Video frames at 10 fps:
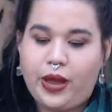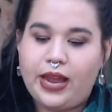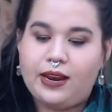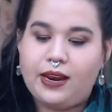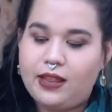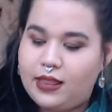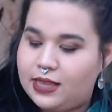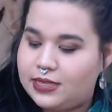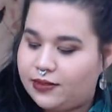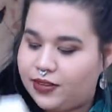and
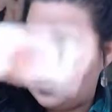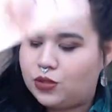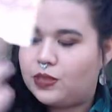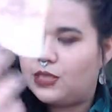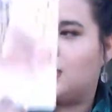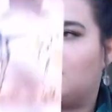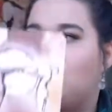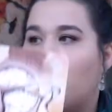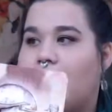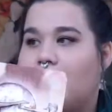this definitely goes with the
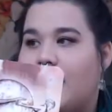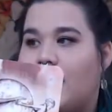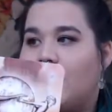sensuality